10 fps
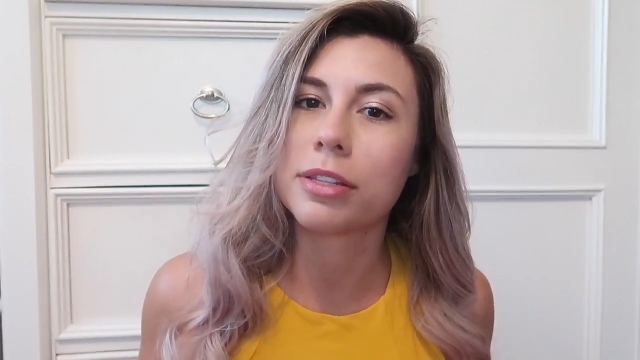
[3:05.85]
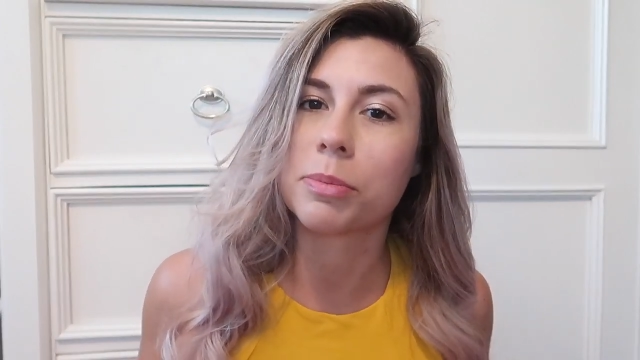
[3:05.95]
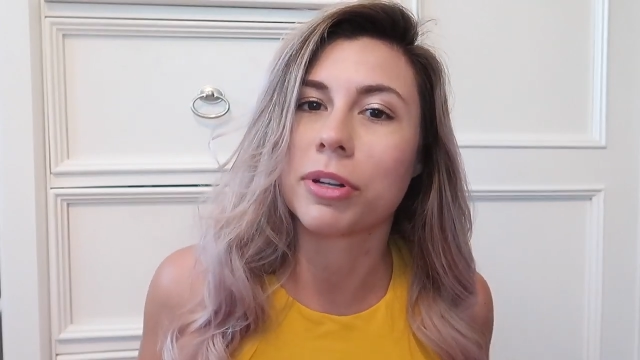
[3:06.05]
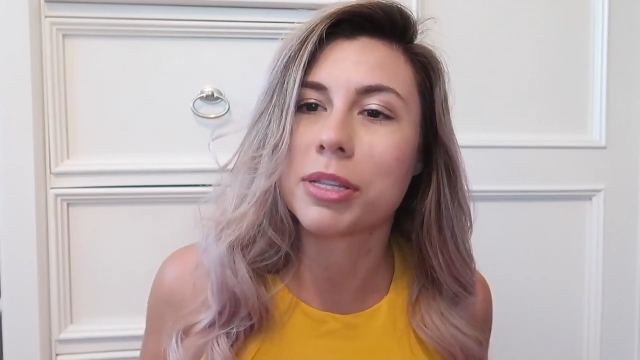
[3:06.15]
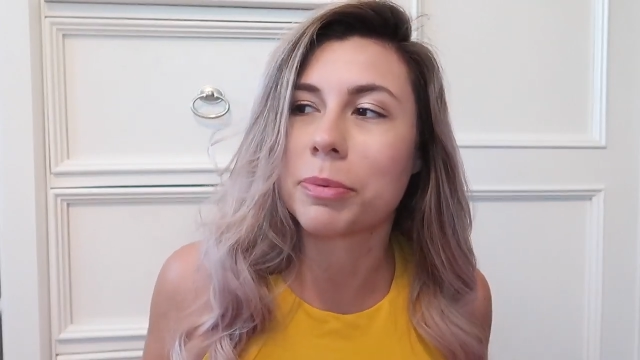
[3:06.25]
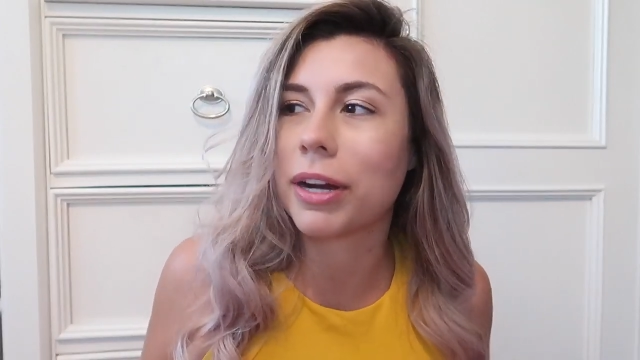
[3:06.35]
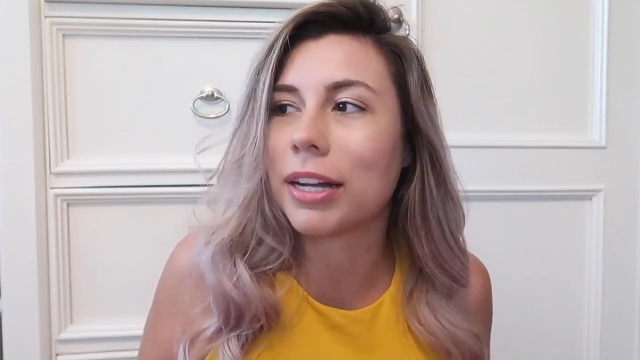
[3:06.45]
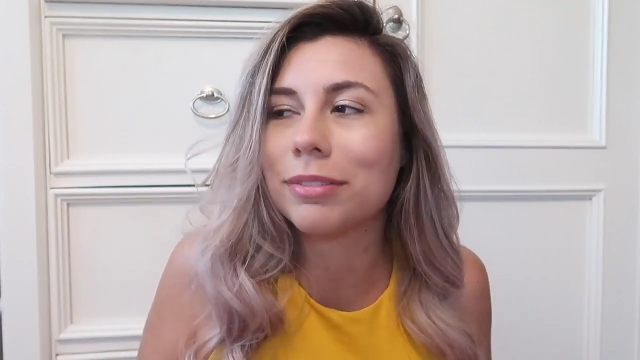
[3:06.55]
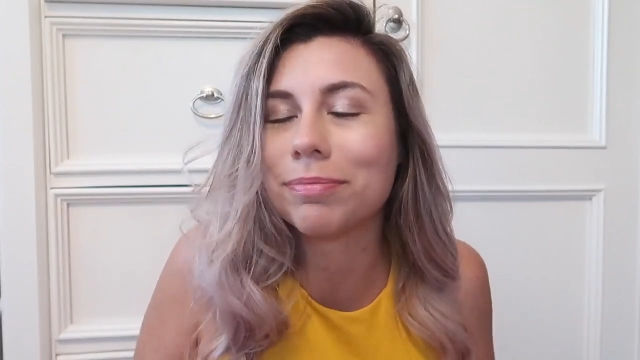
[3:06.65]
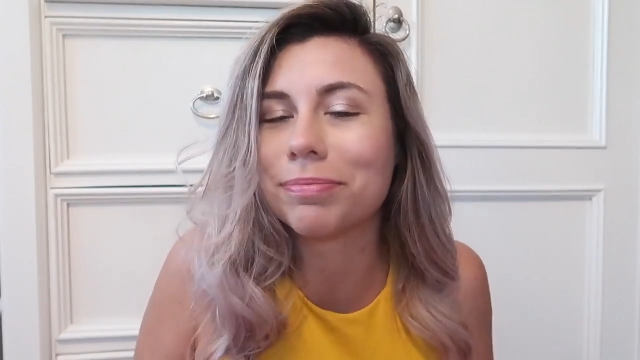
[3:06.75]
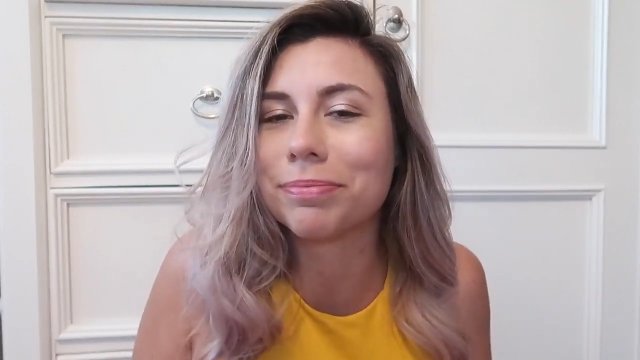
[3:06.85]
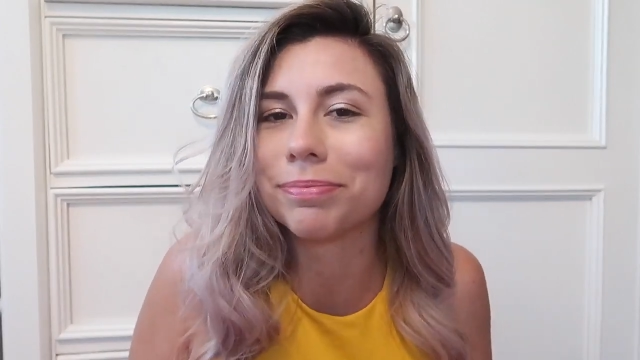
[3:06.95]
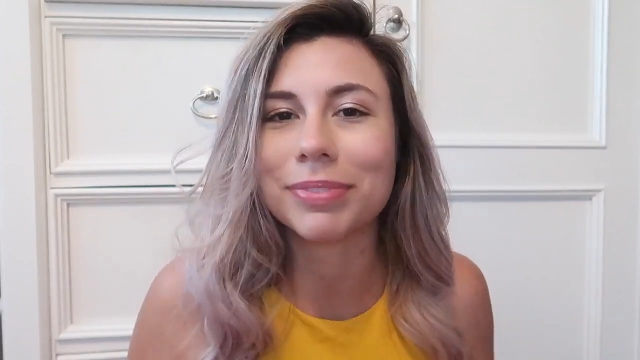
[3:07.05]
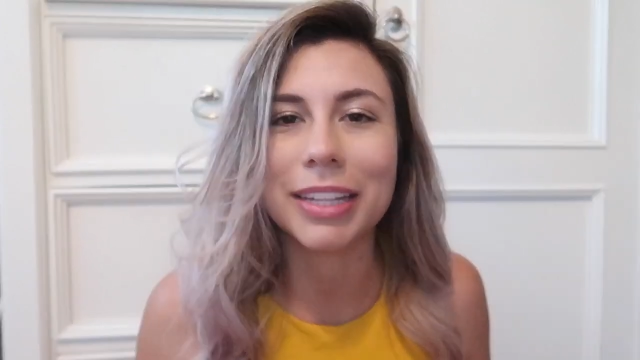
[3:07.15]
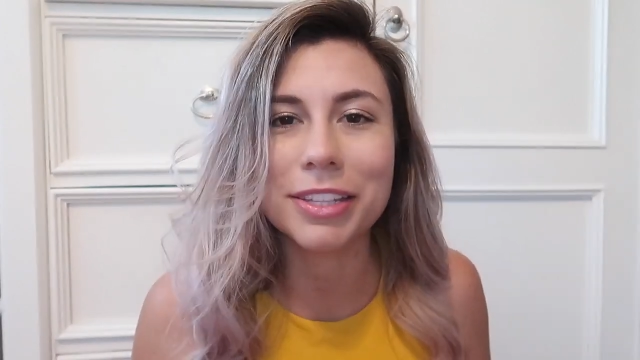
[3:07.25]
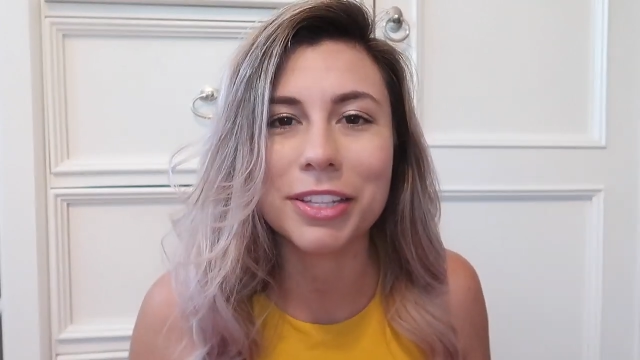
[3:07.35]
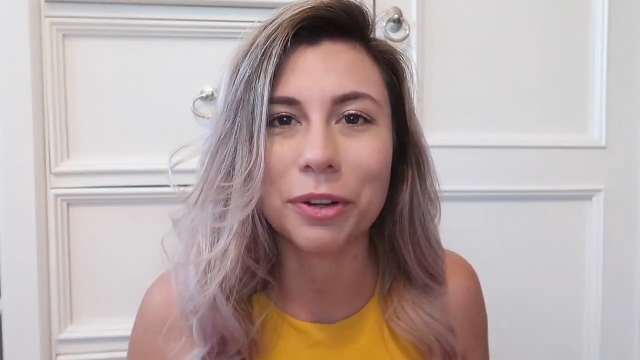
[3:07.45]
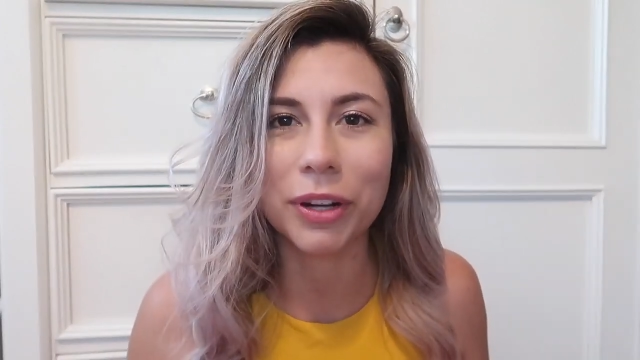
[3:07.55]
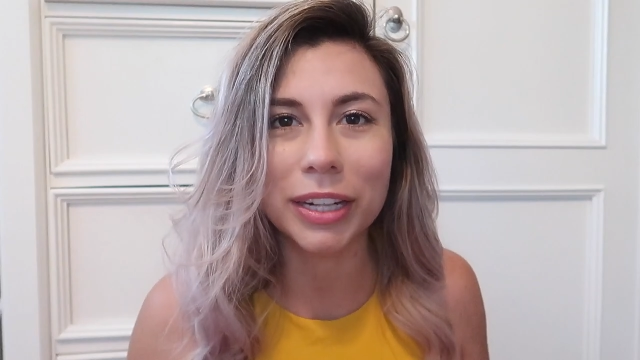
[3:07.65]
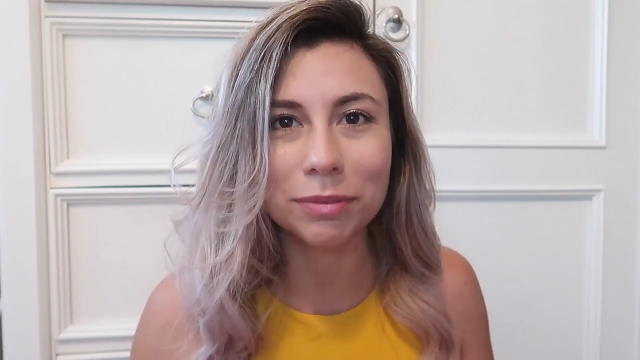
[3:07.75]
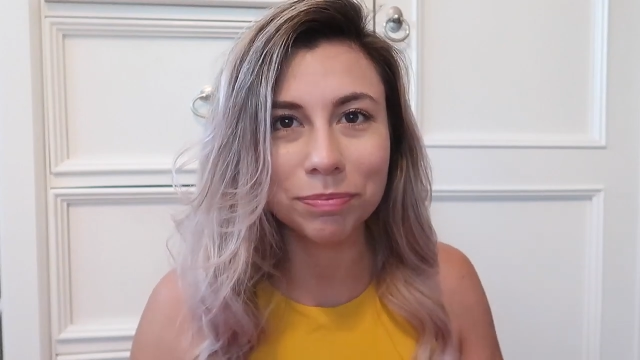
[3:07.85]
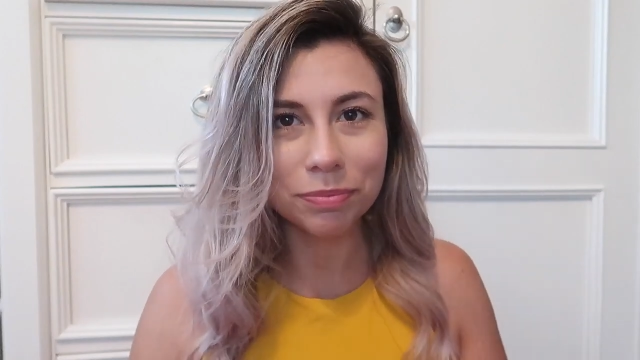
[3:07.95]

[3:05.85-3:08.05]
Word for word: sports bra. Mm, it's so great.